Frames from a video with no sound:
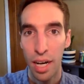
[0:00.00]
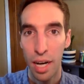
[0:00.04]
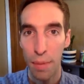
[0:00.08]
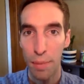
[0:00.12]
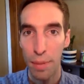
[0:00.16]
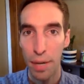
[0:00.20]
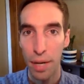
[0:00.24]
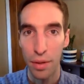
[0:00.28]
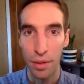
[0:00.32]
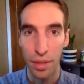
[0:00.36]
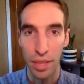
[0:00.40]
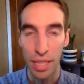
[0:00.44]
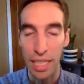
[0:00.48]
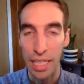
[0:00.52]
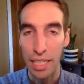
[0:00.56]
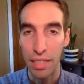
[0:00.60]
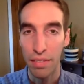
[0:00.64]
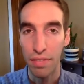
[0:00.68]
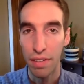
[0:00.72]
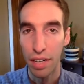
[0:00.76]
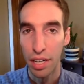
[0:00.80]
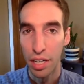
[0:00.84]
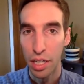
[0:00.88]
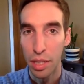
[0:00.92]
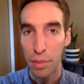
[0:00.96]
about the
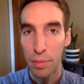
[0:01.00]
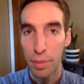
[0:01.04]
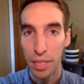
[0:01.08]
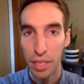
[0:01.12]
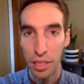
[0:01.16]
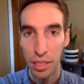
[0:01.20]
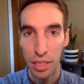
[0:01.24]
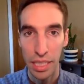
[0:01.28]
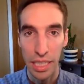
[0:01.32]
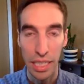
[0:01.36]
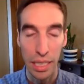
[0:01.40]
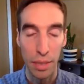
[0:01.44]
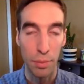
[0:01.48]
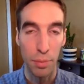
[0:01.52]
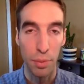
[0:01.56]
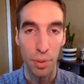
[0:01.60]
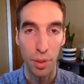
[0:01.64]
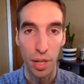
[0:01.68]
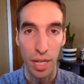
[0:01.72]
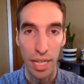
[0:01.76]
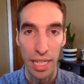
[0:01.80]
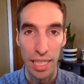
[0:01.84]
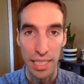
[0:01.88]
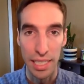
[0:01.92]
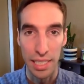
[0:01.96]
variability in
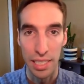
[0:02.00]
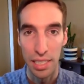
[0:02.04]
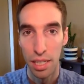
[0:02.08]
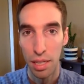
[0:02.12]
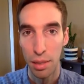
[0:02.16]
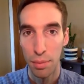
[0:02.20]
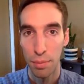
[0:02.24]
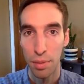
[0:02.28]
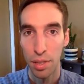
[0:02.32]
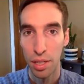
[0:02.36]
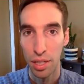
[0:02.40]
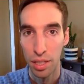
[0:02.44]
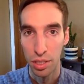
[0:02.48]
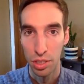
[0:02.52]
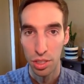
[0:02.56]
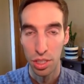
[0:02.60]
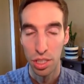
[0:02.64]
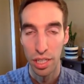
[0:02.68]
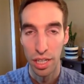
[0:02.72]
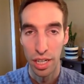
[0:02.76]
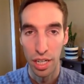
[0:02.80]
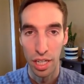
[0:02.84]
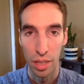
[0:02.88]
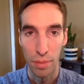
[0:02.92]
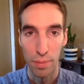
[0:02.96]
price among
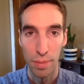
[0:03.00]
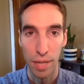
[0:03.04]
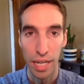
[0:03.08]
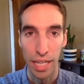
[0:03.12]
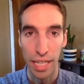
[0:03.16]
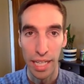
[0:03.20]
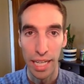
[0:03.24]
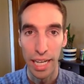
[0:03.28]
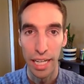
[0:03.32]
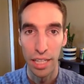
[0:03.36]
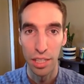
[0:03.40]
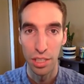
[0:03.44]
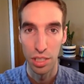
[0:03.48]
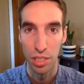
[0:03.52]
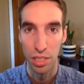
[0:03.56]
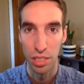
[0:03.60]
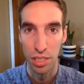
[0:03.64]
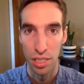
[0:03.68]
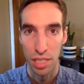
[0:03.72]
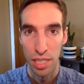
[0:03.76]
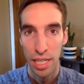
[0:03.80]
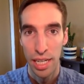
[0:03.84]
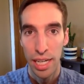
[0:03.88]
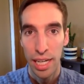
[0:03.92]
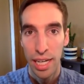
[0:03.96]
generic
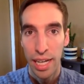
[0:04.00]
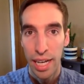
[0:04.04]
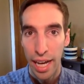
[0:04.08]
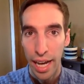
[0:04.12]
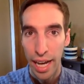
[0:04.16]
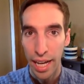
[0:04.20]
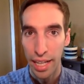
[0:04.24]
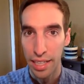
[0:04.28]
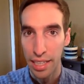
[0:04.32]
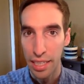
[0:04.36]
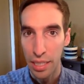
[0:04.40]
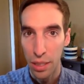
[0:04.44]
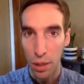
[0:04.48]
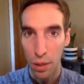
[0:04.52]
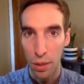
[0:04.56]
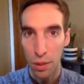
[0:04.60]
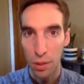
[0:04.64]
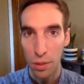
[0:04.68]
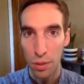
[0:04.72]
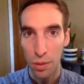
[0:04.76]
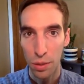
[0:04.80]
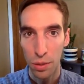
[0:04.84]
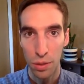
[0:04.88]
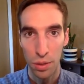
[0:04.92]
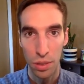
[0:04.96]
medications, and the
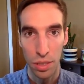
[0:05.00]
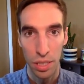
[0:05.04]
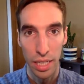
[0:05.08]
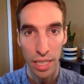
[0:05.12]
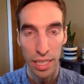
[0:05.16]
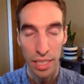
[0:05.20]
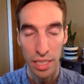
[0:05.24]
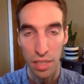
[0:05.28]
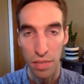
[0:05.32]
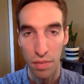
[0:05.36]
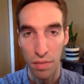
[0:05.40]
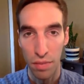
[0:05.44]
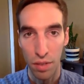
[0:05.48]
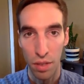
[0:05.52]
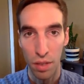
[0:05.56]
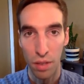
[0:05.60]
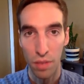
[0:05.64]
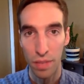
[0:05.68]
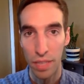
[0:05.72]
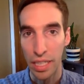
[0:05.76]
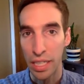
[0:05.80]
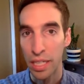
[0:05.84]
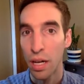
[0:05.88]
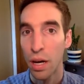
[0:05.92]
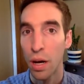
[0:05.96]
article is
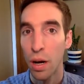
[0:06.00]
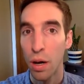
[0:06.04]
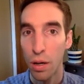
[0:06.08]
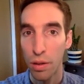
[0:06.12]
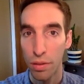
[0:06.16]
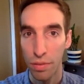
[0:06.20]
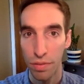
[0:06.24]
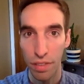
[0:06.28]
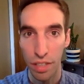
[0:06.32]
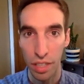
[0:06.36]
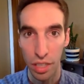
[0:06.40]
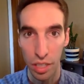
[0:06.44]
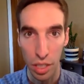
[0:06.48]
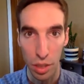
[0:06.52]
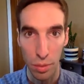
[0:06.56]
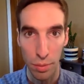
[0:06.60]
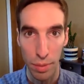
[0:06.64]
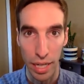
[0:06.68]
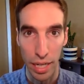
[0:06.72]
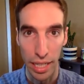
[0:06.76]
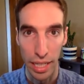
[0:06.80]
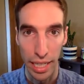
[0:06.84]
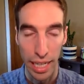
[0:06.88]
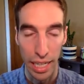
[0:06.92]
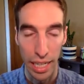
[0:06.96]
involving heart failure
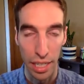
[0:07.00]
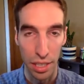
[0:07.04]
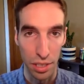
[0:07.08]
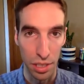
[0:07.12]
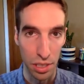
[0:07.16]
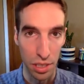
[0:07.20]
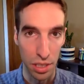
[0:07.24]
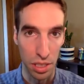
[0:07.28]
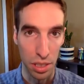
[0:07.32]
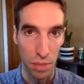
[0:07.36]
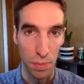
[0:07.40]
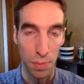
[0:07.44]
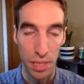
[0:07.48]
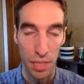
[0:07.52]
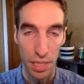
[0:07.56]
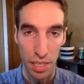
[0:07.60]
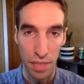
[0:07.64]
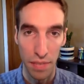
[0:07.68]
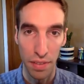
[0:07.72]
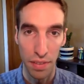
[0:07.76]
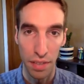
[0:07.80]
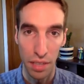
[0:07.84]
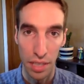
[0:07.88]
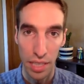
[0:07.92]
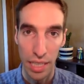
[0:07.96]
medications,
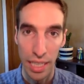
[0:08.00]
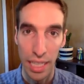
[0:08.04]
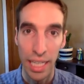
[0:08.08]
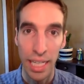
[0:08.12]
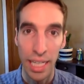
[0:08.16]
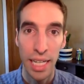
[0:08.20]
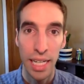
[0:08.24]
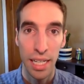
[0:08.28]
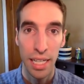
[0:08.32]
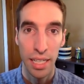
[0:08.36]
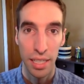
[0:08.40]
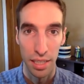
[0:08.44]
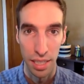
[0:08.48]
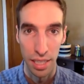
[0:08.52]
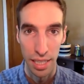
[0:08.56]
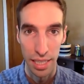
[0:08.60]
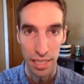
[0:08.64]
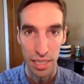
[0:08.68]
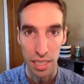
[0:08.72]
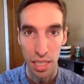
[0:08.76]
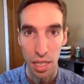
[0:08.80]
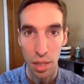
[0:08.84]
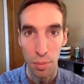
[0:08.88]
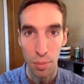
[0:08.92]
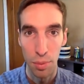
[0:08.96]
specifically
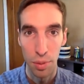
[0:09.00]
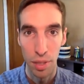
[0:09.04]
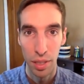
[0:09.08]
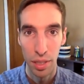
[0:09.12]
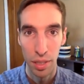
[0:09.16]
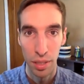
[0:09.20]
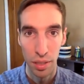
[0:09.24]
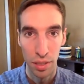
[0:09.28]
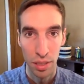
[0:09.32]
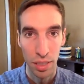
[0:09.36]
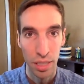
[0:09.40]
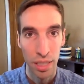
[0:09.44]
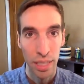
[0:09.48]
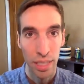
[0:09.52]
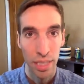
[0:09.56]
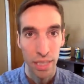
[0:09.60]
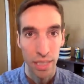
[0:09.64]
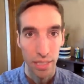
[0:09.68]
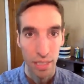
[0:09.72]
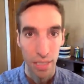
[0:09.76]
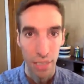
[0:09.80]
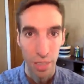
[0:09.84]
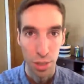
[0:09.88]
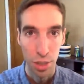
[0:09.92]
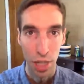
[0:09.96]
lisinopril,
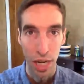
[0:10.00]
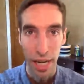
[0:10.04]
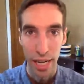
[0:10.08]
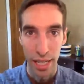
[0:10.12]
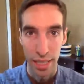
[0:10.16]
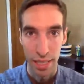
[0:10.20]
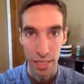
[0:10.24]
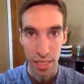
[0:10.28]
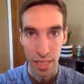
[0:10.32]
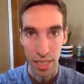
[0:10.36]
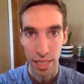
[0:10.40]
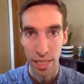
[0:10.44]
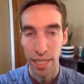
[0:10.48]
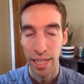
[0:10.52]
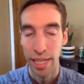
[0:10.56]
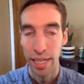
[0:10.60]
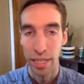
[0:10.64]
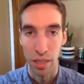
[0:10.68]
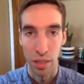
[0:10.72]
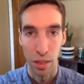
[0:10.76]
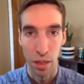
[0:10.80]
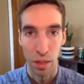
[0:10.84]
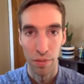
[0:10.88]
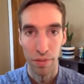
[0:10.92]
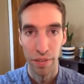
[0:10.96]
digoxin, and
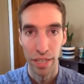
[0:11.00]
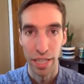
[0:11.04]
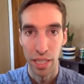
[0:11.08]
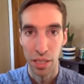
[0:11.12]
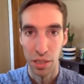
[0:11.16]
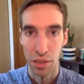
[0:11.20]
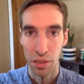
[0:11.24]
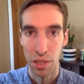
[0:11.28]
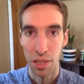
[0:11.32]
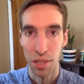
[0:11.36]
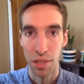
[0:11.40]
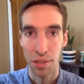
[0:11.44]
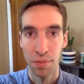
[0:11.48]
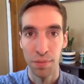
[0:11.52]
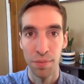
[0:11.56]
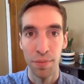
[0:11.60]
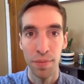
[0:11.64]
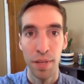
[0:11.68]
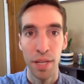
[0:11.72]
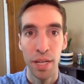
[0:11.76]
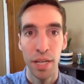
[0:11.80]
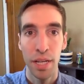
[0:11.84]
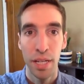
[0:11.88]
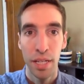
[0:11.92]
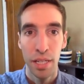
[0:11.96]
carvedilol.
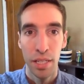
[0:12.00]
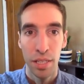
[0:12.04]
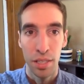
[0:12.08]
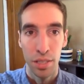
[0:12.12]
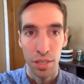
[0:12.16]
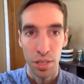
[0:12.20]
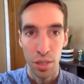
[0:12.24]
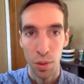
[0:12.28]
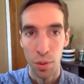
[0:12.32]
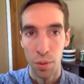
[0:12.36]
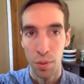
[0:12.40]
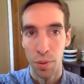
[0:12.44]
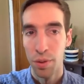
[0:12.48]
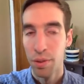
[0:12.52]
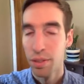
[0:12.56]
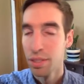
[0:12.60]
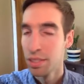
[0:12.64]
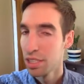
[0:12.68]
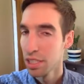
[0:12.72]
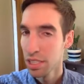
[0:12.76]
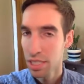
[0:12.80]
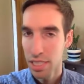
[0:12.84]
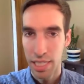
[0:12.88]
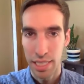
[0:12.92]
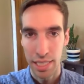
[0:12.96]
So,
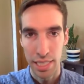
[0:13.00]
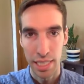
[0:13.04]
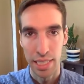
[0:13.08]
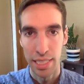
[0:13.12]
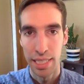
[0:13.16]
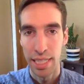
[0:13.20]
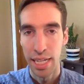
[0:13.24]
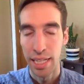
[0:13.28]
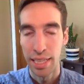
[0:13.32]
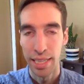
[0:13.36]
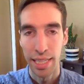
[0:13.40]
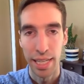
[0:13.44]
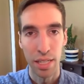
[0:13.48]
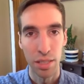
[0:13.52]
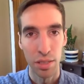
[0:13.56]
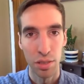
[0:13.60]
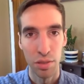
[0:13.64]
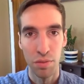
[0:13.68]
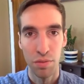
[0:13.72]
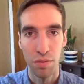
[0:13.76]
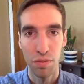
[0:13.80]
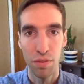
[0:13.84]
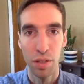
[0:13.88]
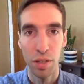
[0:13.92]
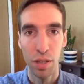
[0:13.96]
just as a
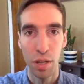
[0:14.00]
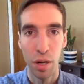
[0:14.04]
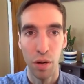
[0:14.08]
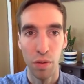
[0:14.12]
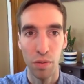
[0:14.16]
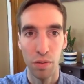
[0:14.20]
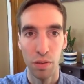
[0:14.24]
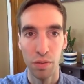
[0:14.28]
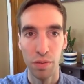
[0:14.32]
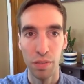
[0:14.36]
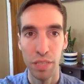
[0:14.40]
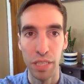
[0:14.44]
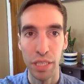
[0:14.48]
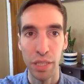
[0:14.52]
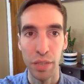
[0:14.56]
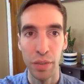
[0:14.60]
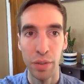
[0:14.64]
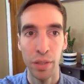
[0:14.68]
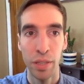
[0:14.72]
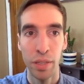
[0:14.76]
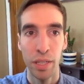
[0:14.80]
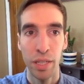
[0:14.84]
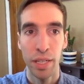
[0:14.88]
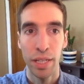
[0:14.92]
10,000-foot overview,